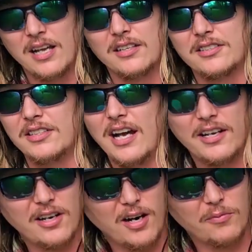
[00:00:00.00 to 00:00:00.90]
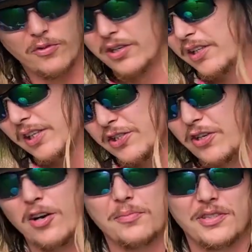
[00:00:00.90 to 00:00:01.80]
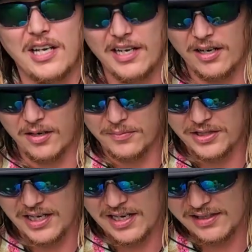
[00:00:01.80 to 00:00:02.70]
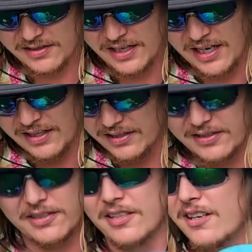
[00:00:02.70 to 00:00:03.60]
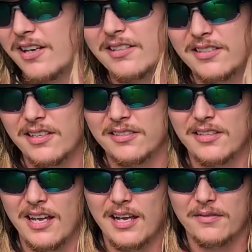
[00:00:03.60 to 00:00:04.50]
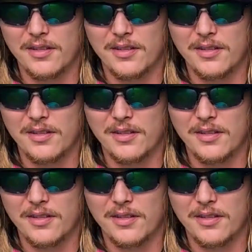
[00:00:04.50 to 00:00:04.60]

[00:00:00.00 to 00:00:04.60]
sidearm, really sharp sidearm shots. This is a nice disc to have